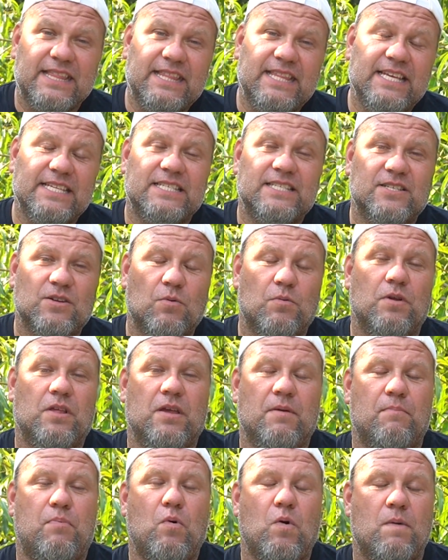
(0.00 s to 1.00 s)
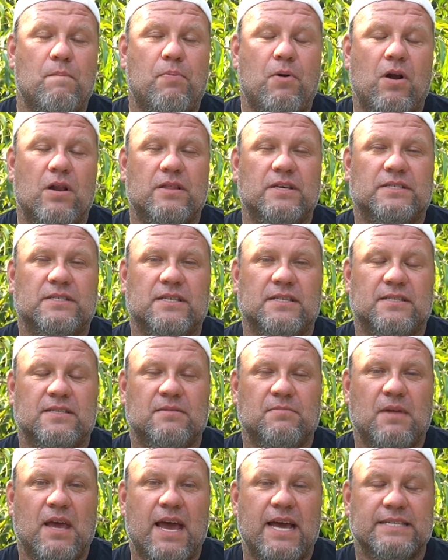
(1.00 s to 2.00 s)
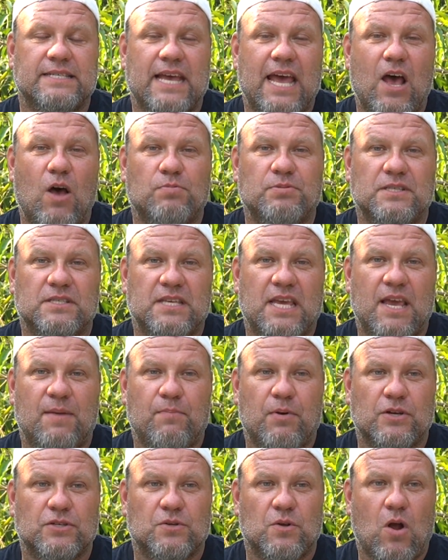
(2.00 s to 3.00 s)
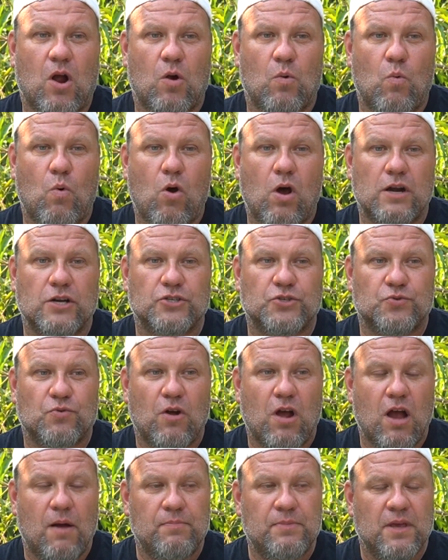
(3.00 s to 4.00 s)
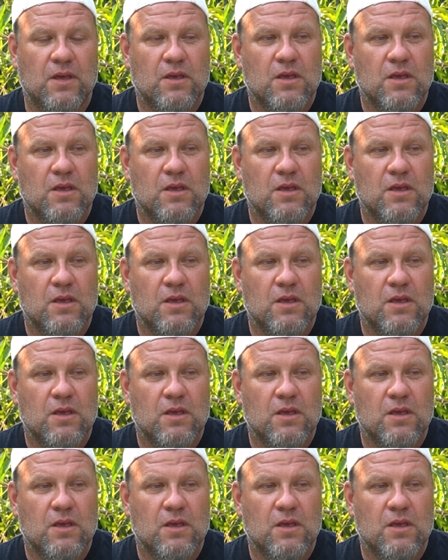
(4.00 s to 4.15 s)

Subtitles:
is a really important part of the system, guys. It helps us keep our water scrubbed.